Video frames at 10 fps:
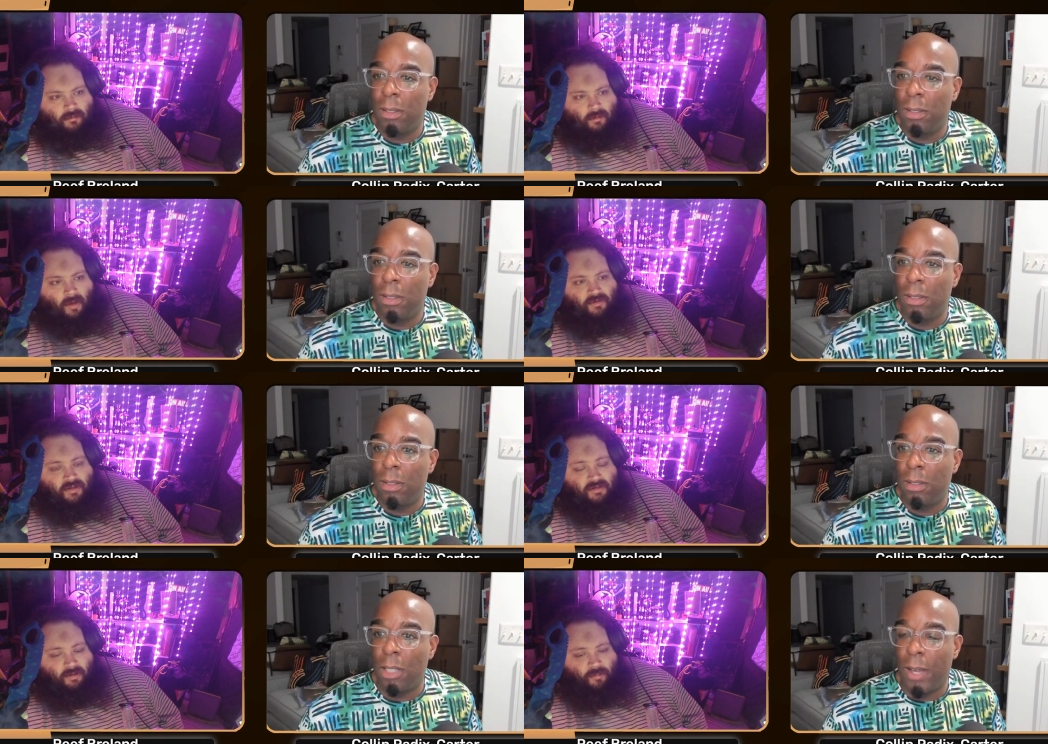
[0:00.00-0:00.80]
Speaker 1: I was
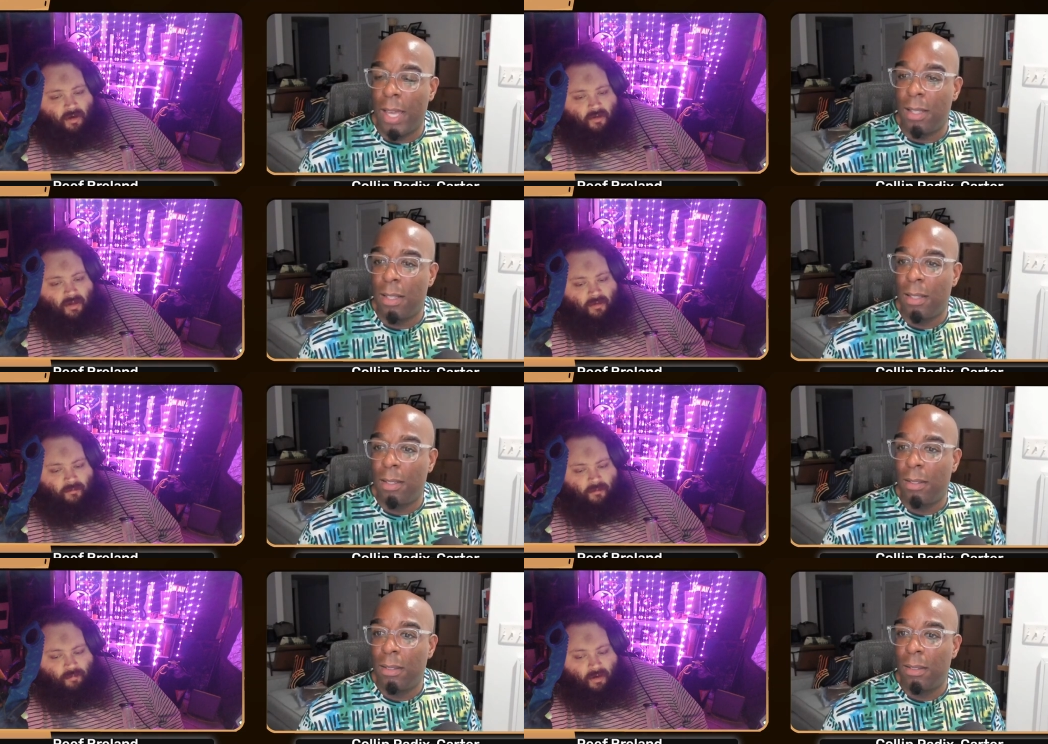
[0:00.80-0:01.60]
going to say part ahead. of
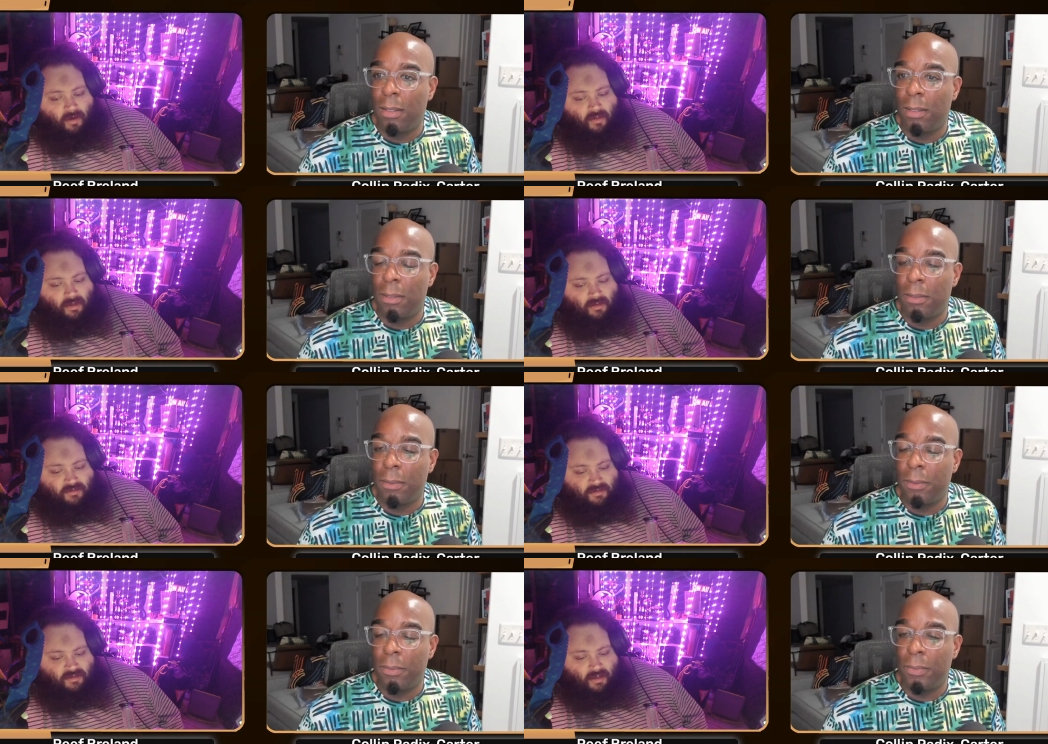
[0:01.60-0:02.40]
that, part of that
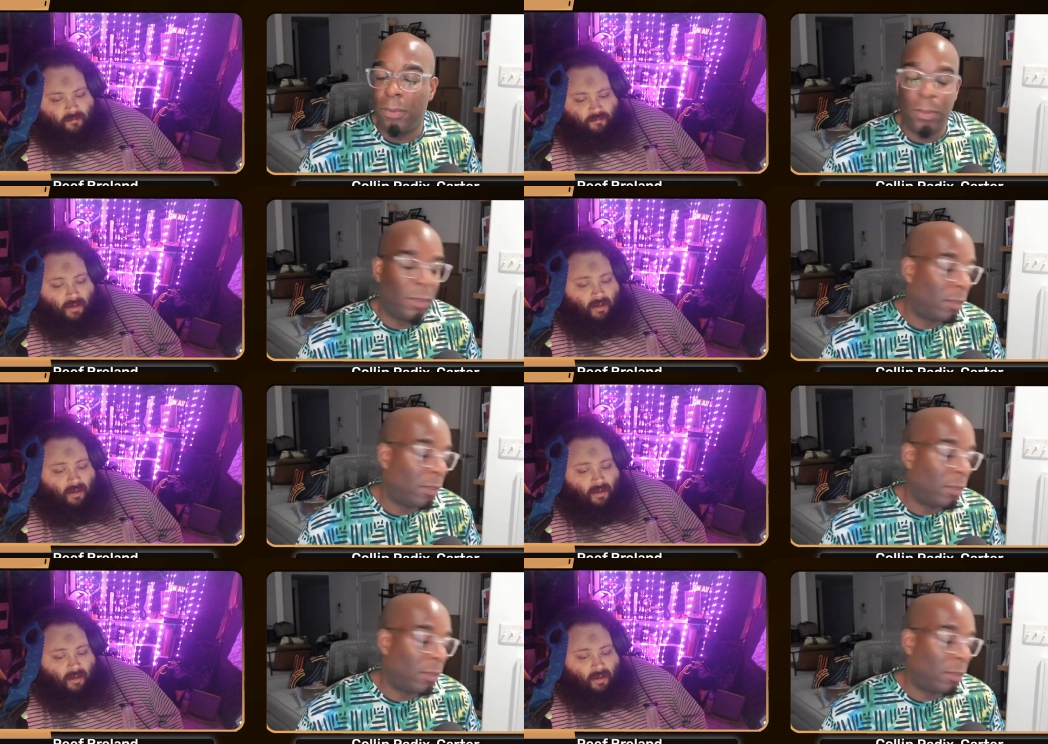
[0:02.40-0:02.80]
is, is that